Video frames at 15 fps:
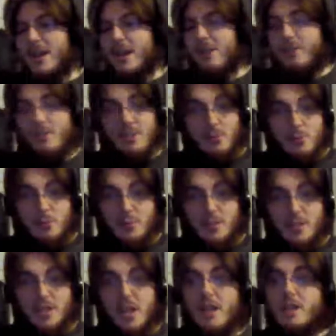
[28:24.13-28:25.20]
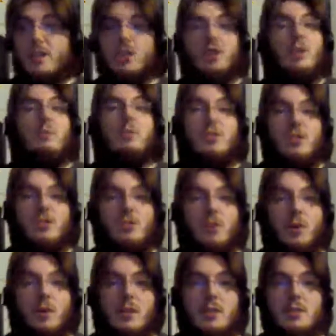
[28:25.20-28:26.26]
As far as everyone was concerned, the ship was
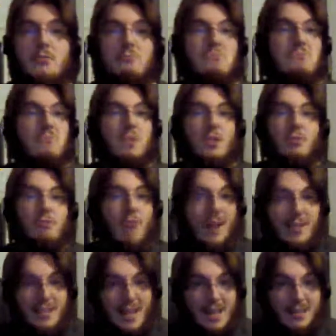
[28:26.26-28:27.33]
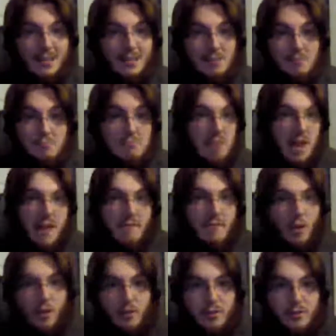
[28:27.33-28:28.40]
destroyed. The Red Death
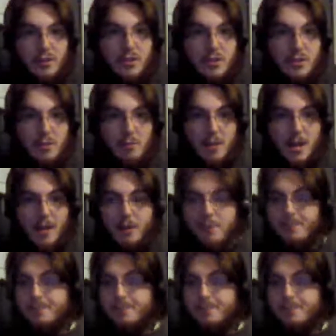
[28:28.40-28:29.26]
involved somehow.